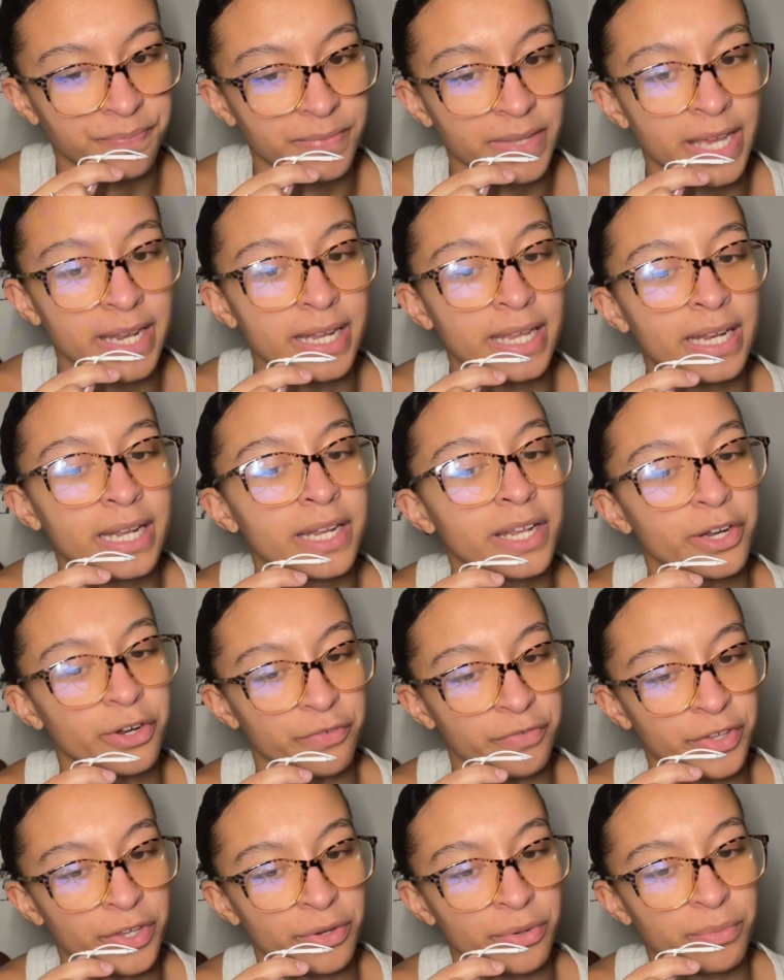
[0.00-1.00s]
And in an
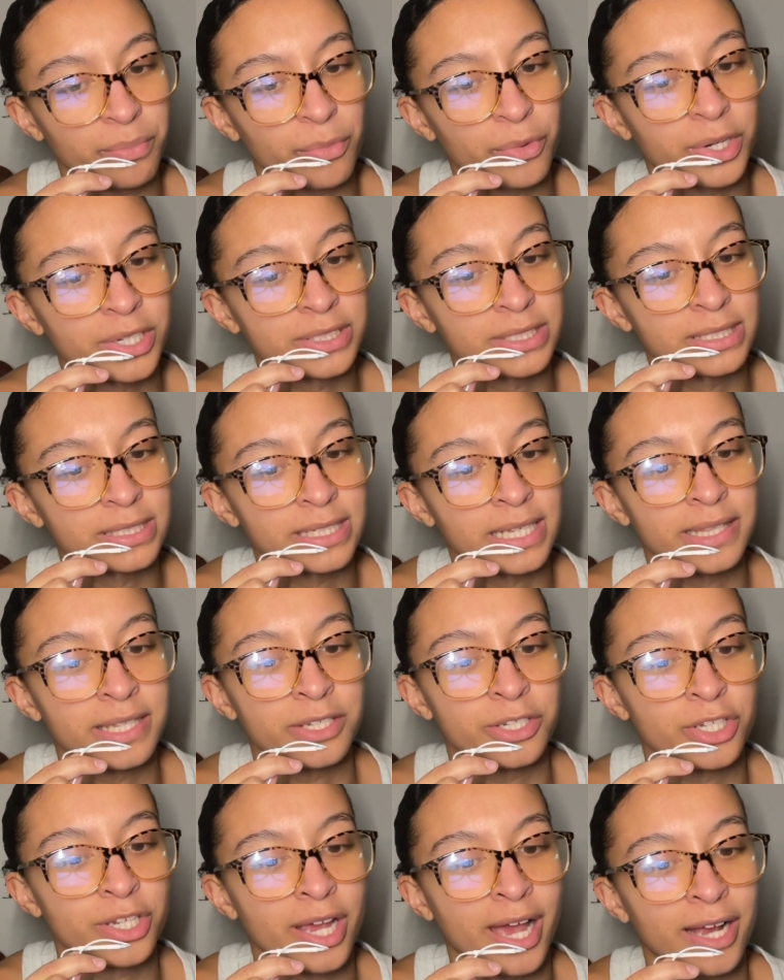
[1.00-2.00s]
interview, Morrison said
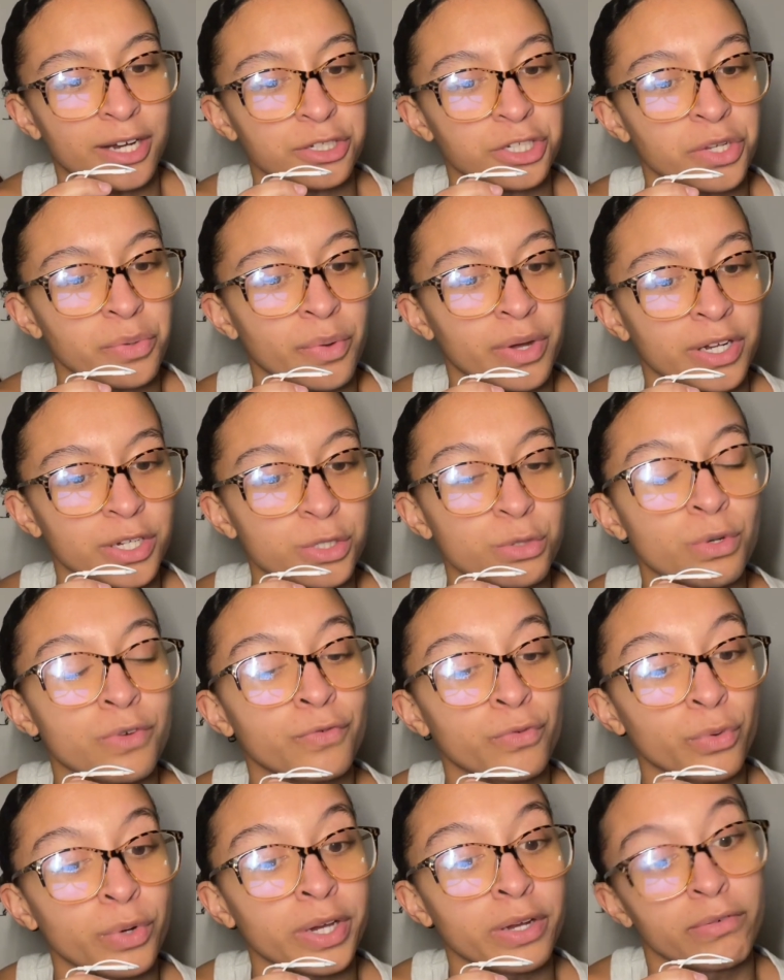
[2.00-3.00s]
that she actually wanted to
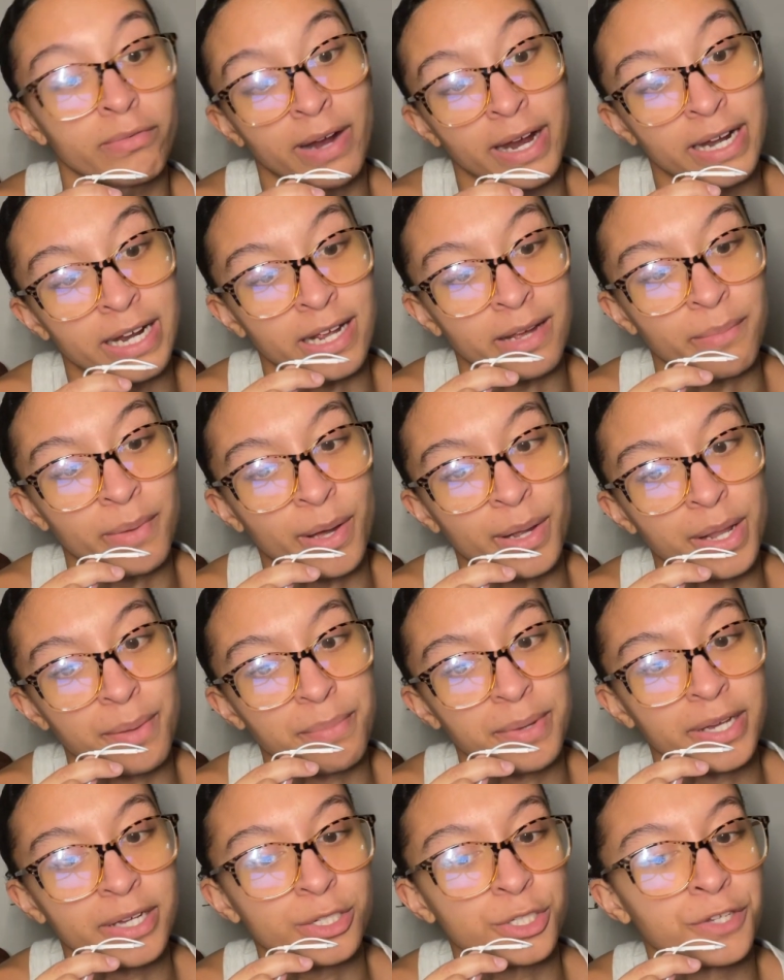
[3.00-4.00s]
avoid writing about it
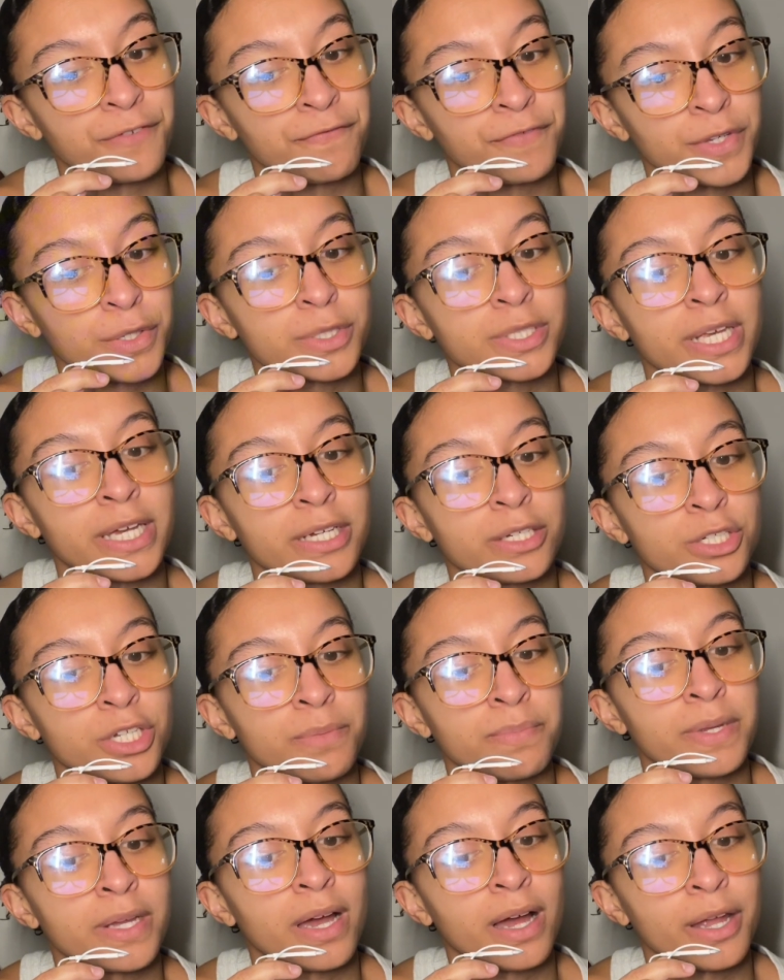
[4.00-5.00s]
because she feels like
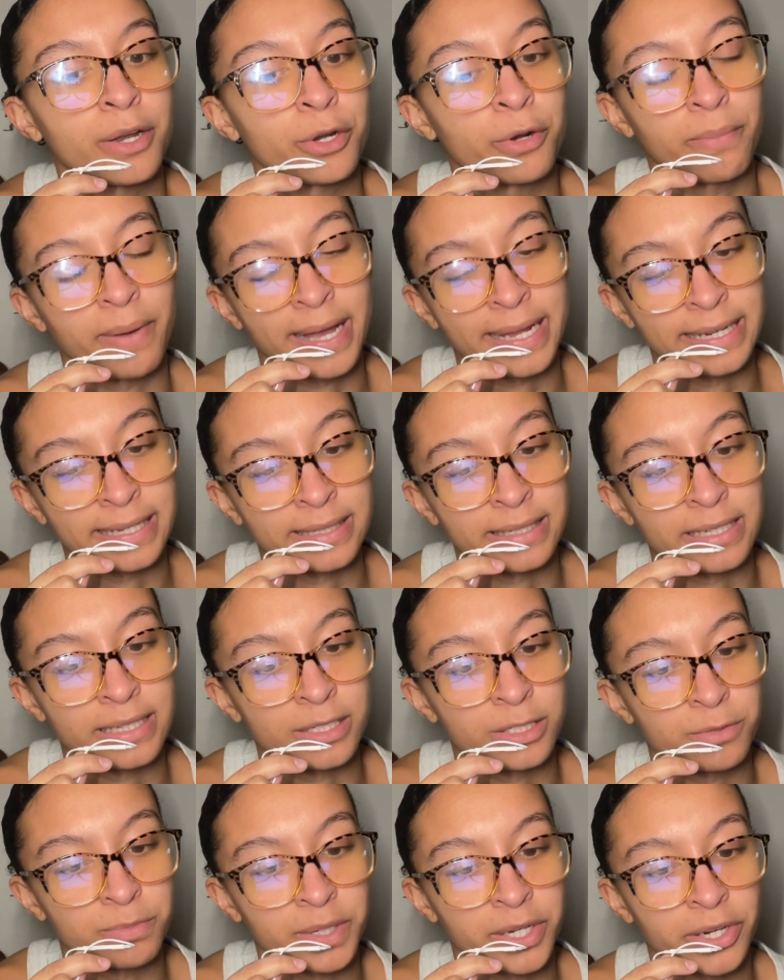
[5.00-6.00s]
she'd be undermining the
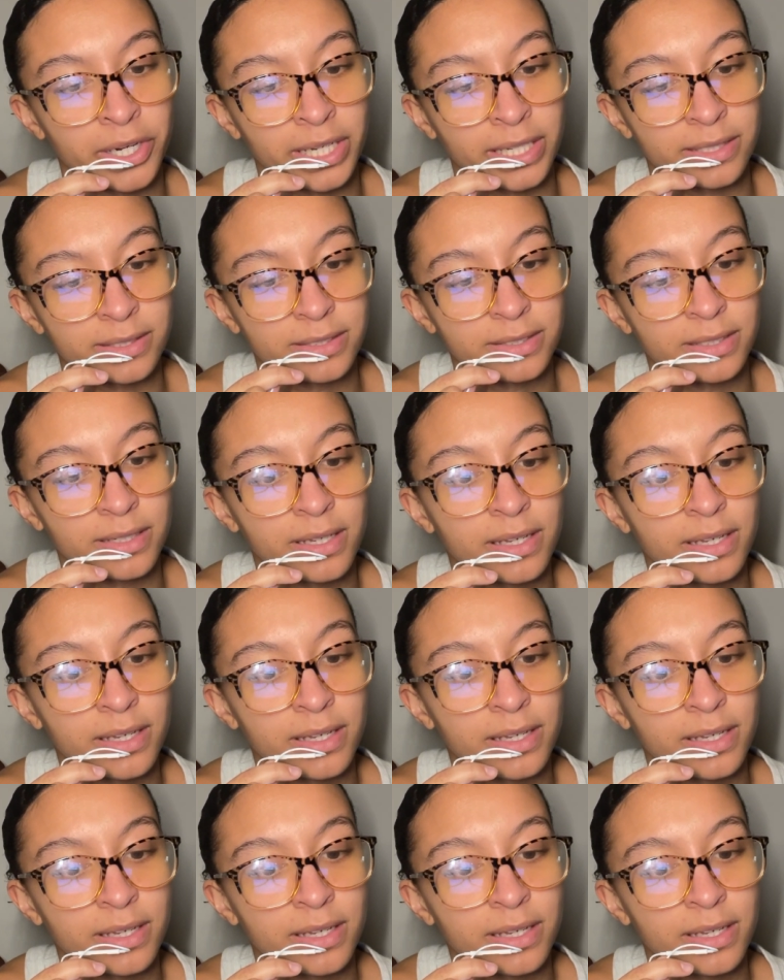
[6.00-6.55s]
experience.